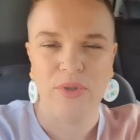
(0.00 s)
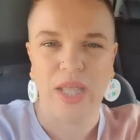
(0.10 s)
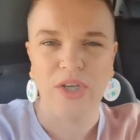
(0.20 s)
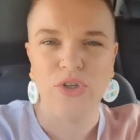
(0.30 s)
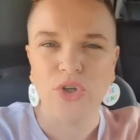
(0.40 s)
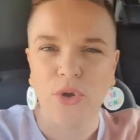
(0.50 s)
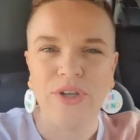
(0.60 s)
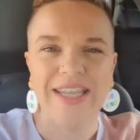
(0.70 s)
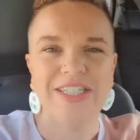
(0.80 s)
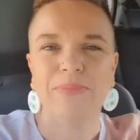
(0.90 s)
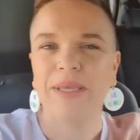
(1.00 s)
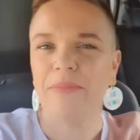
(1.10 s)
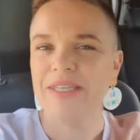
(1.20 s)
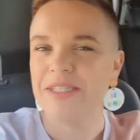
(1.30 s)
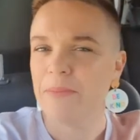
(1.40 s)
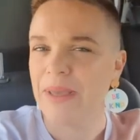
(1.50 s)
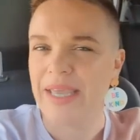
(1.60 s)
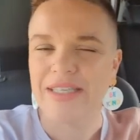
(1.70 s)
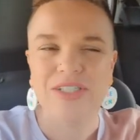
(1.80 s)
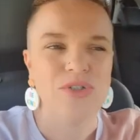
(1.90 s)
And you don't need to be Mr.
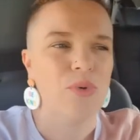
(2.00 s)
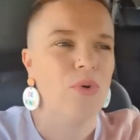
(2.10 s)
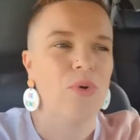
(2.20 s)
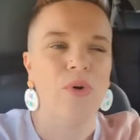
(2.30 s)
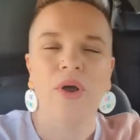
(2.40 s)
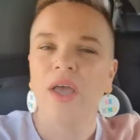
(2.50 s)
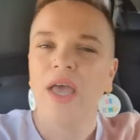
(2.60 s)
Beast or